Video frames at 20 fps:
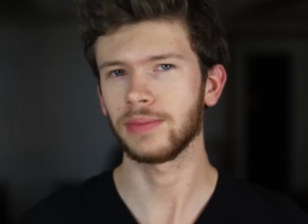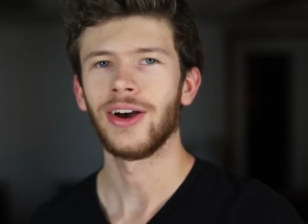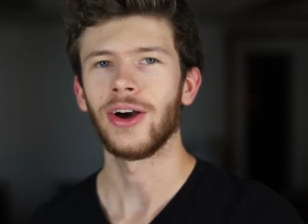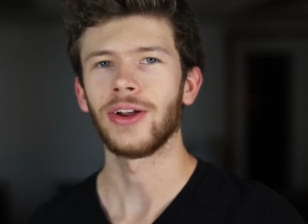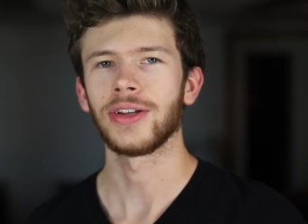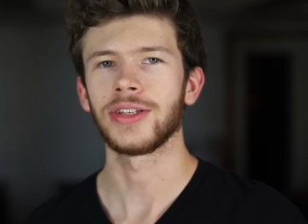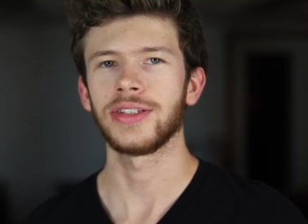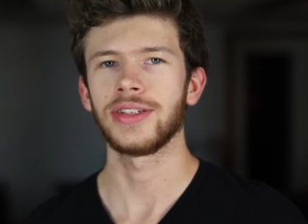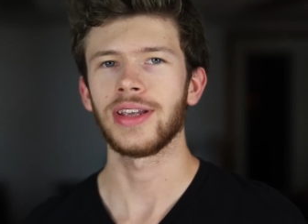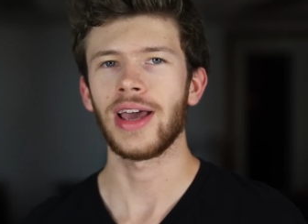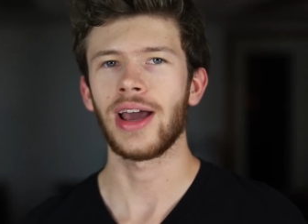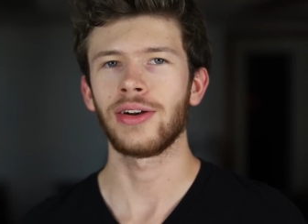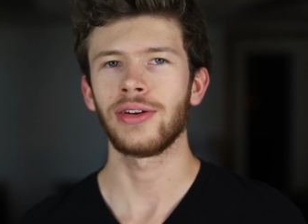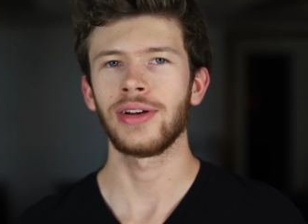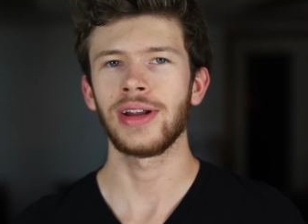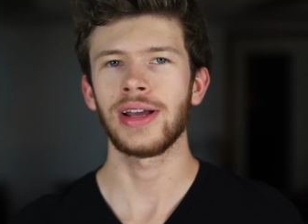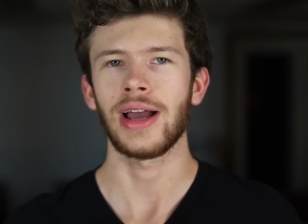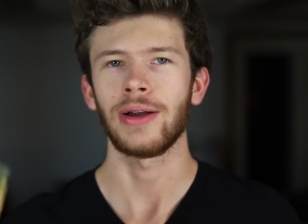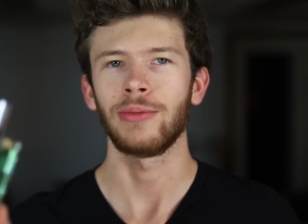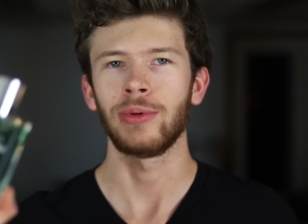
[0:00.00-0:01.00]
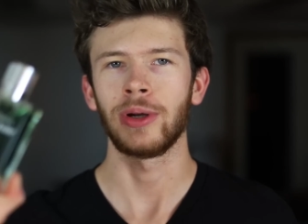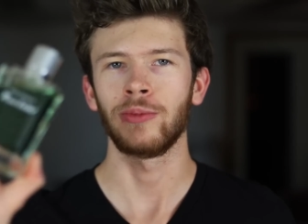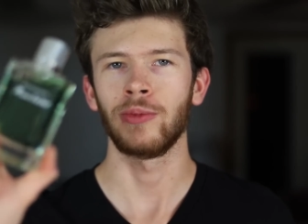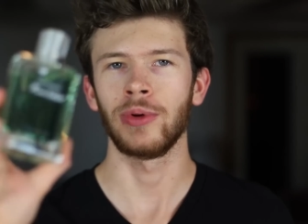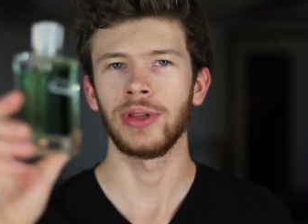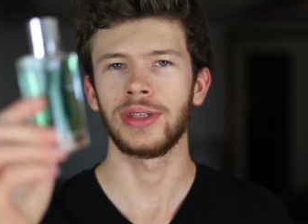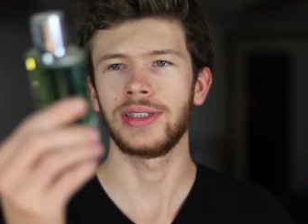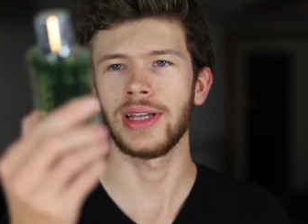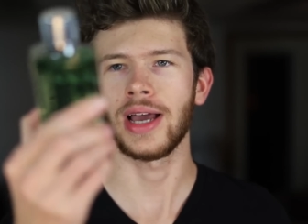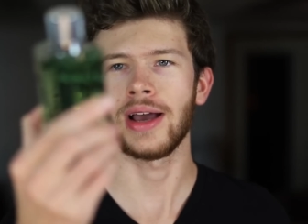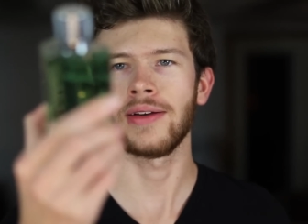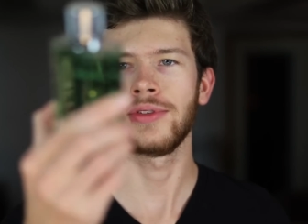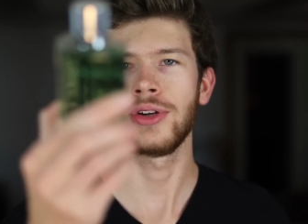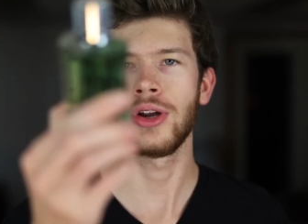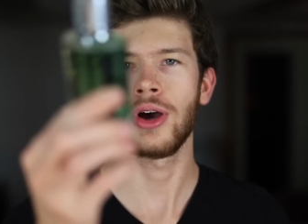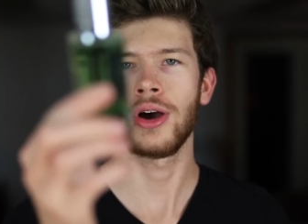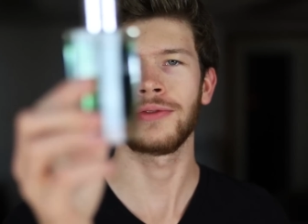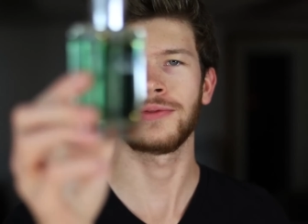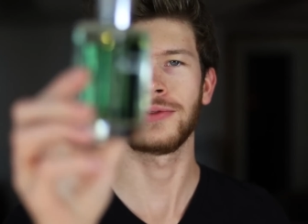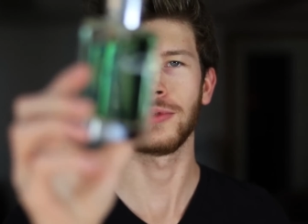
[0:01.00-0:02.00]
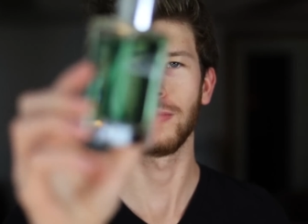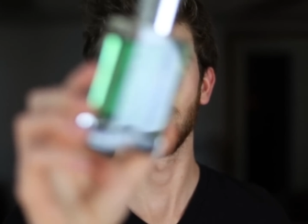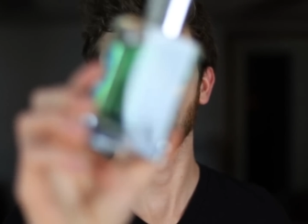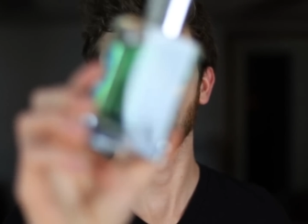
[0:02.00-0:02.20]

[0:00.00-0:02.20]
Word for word: On Saturday, I went with Davidoff